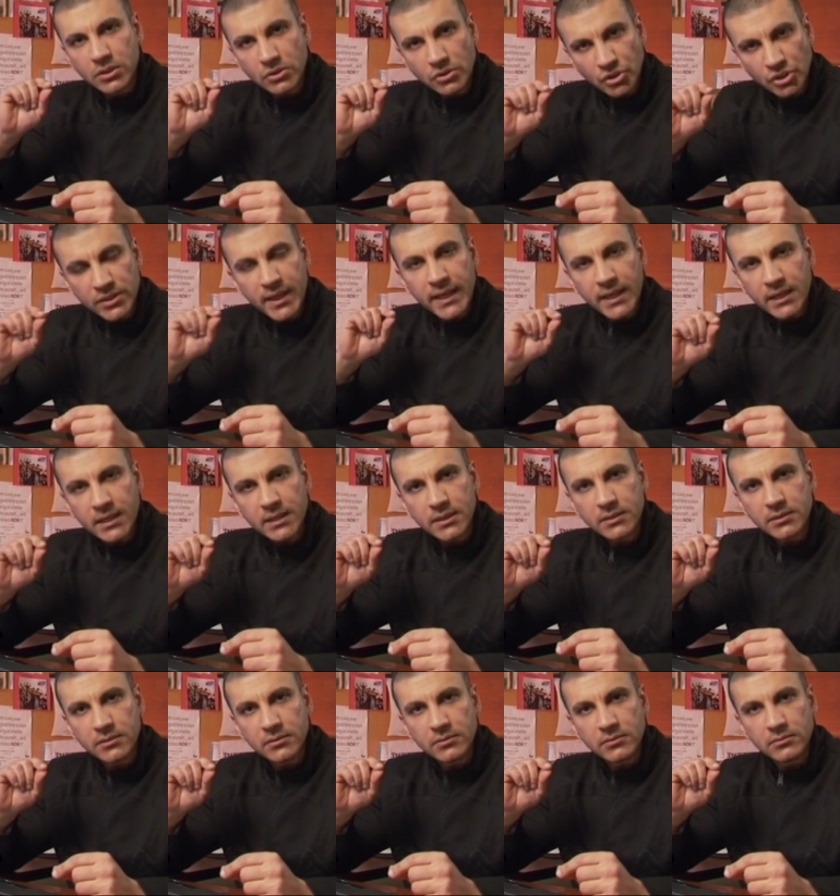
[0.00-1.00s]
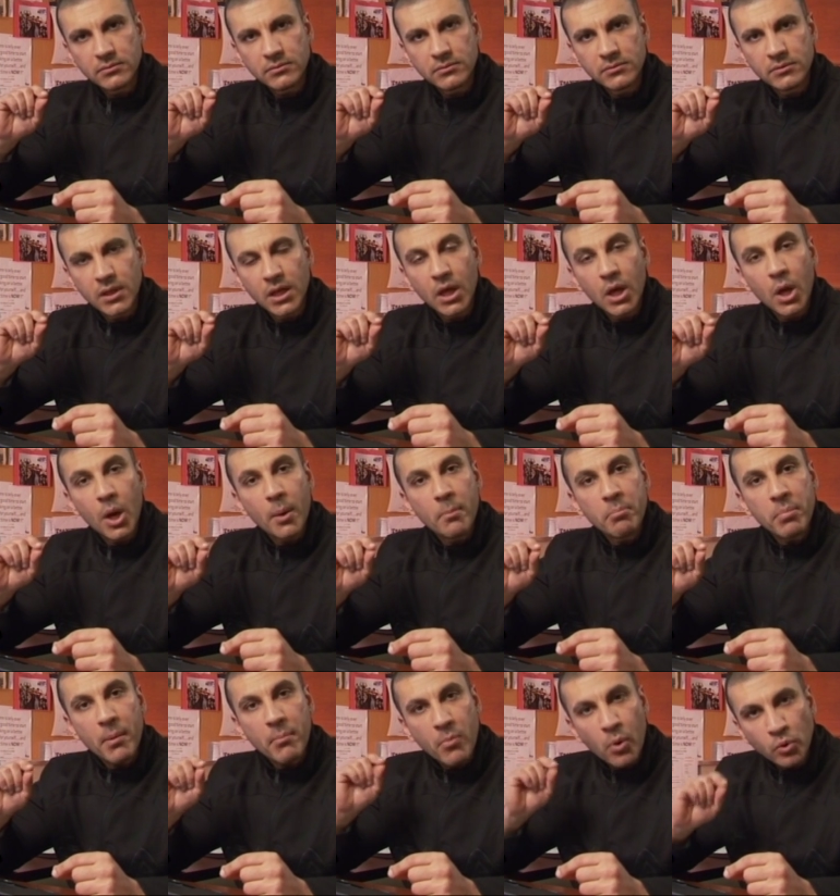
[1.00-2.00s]
genetic,
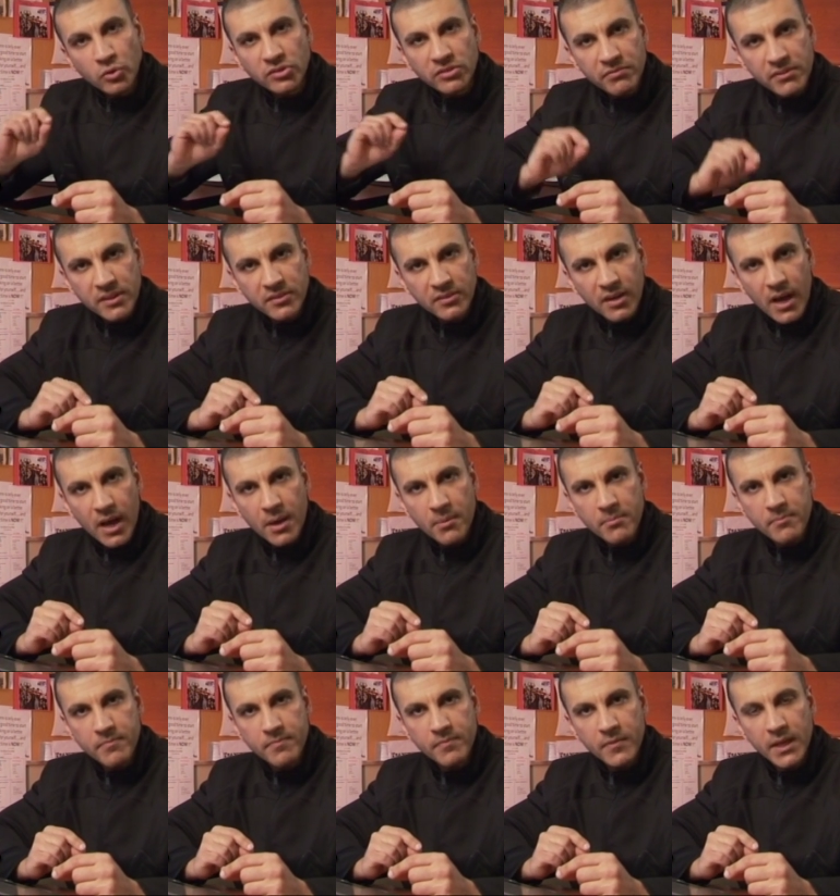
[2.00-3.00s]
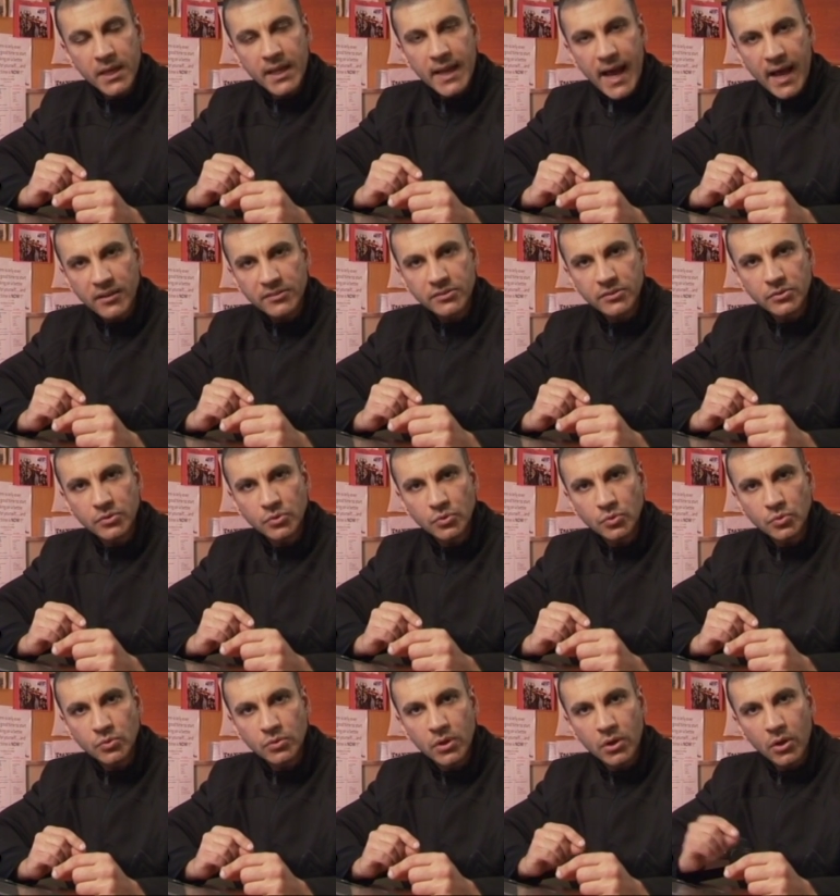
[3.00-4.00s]
but most of the time it has to do
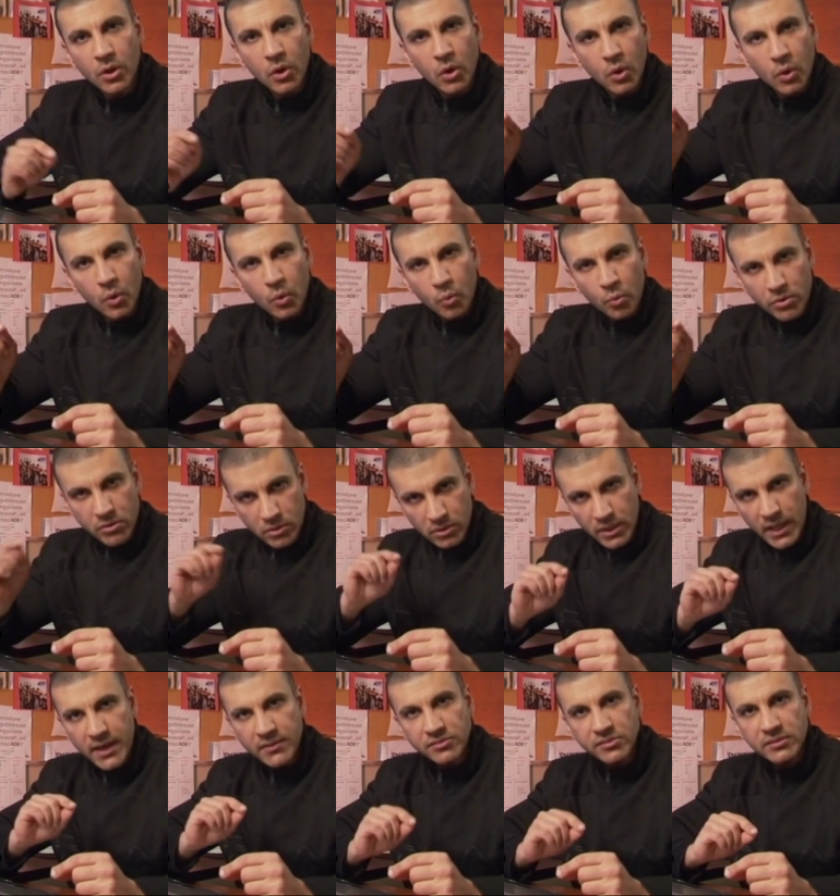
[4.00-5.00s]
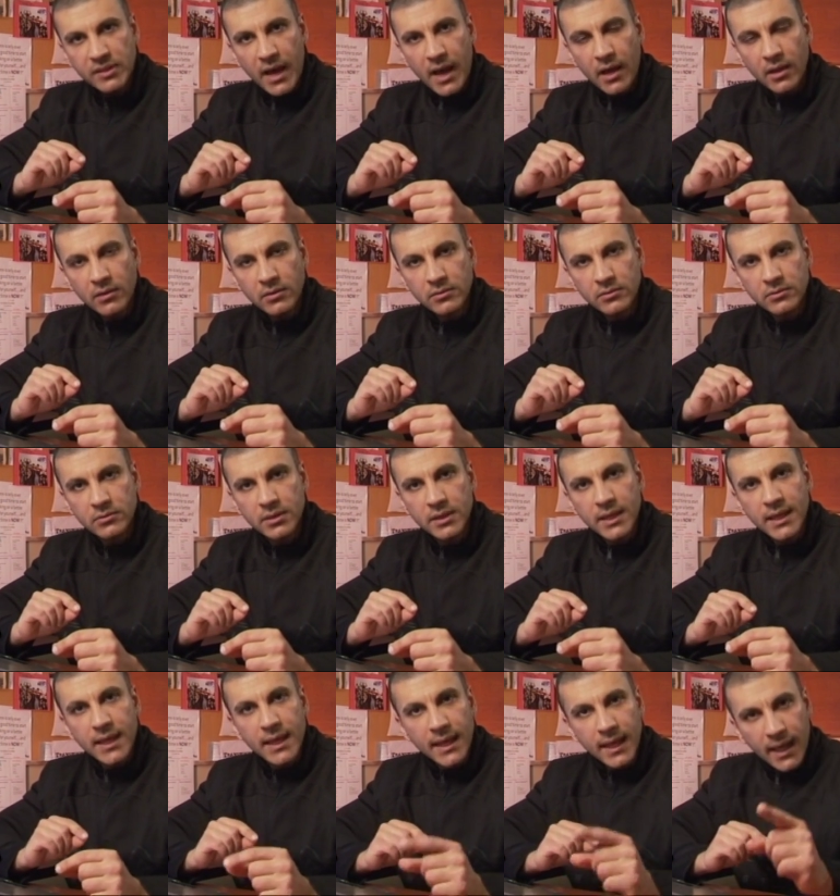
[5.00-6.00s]
with your lifestyle
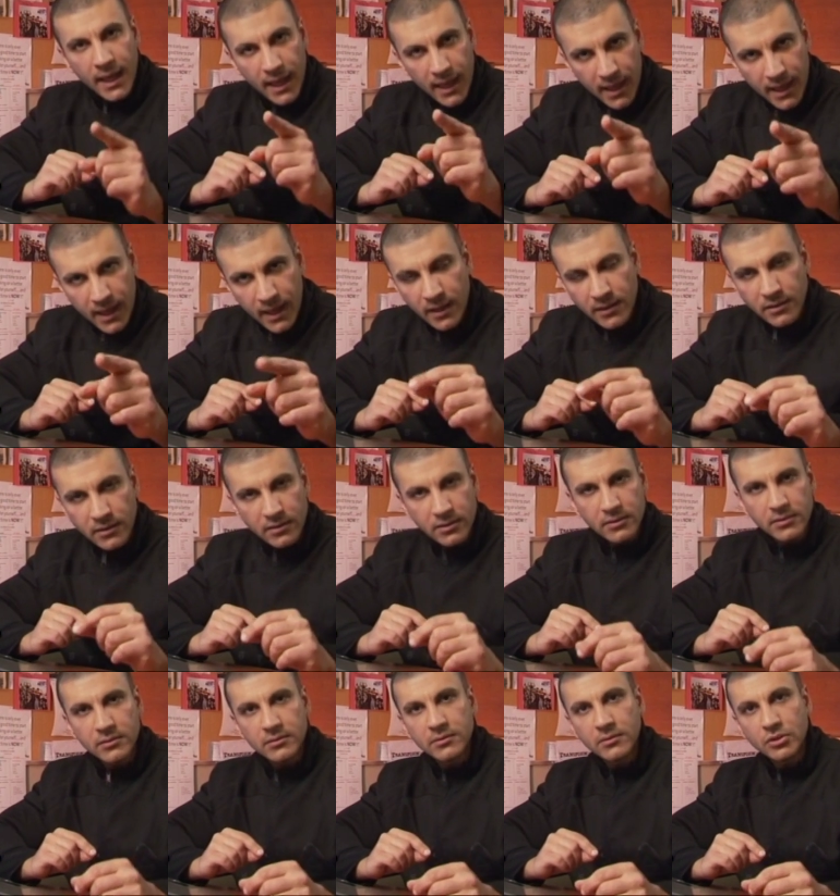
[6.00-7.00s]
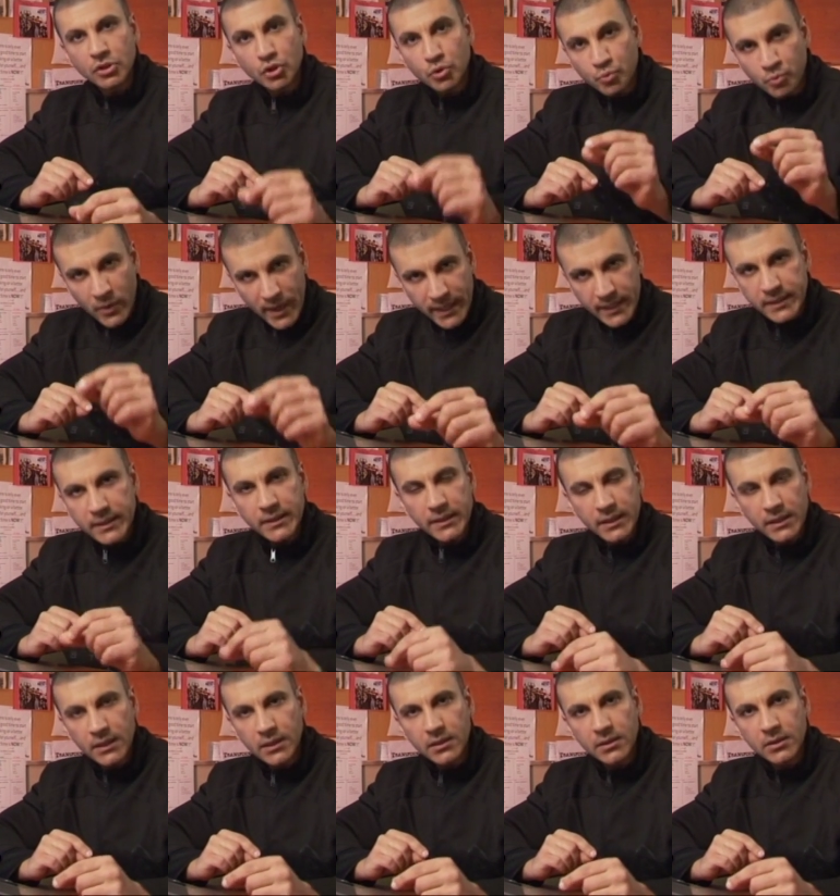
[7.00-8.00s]
and
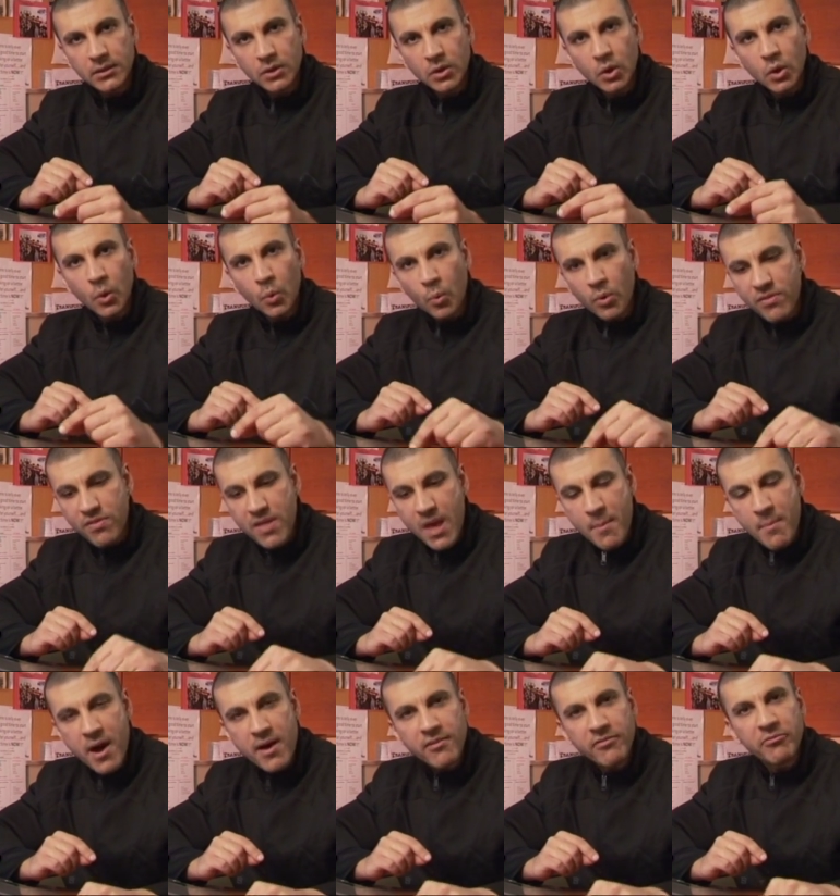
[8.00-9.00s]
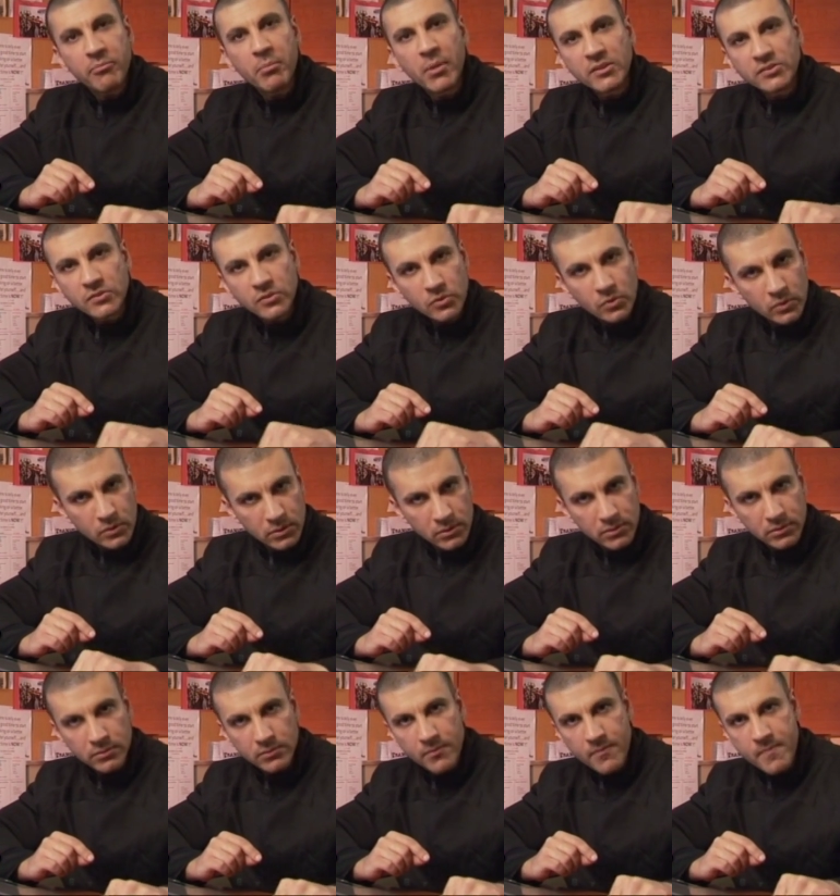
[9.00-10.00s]
directly with the amount of muscle
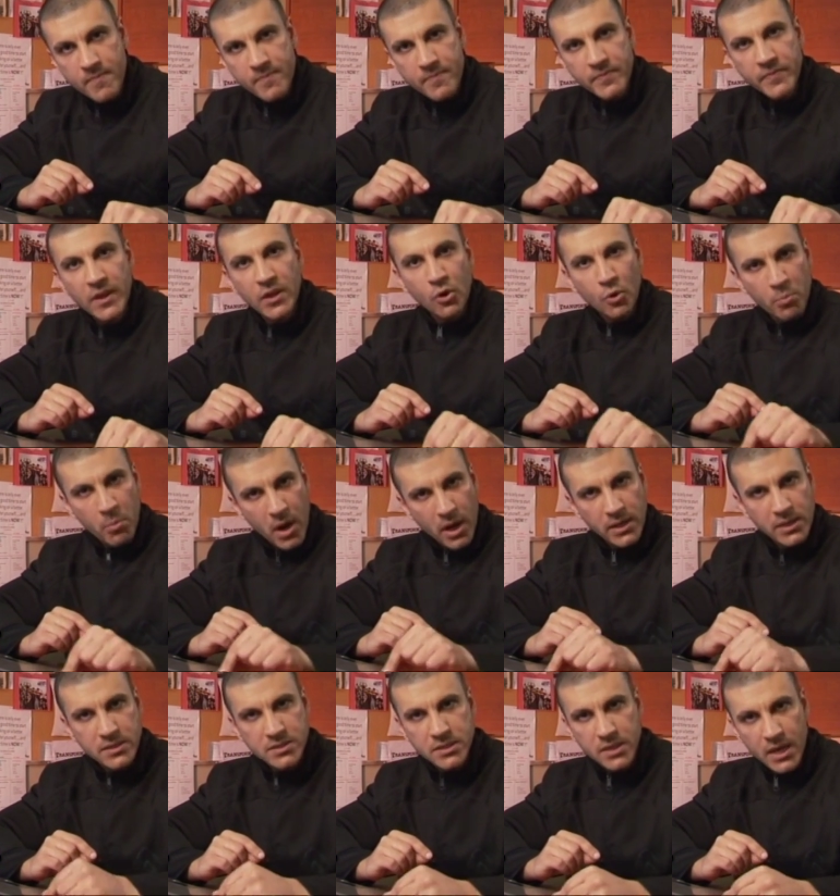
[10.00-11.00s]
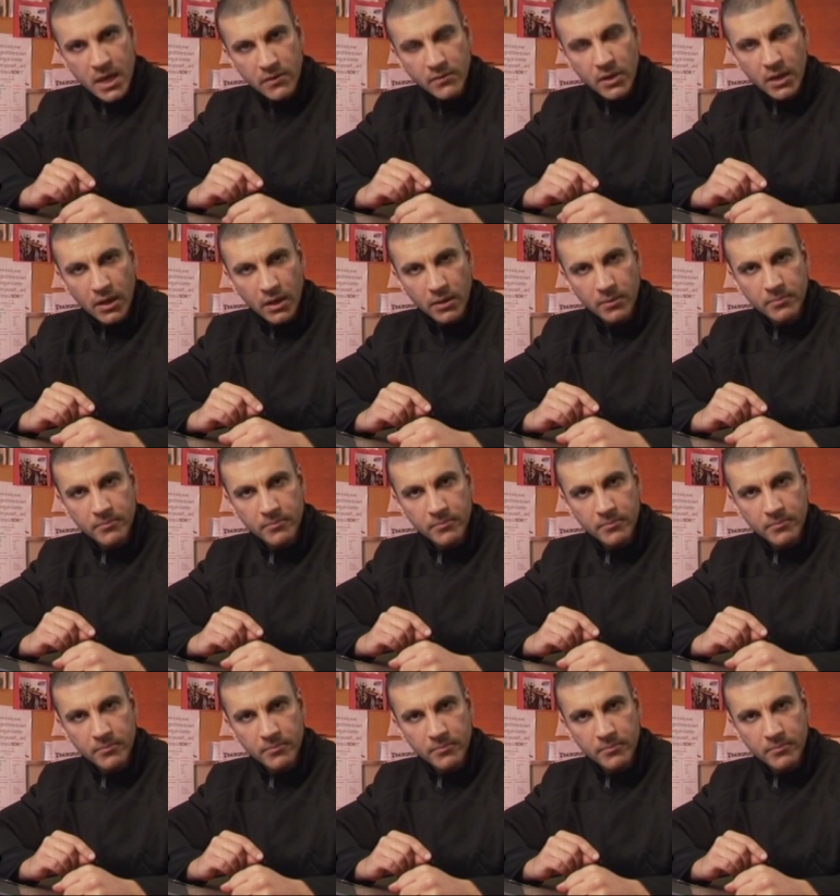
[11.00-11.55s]
that your body is carrying.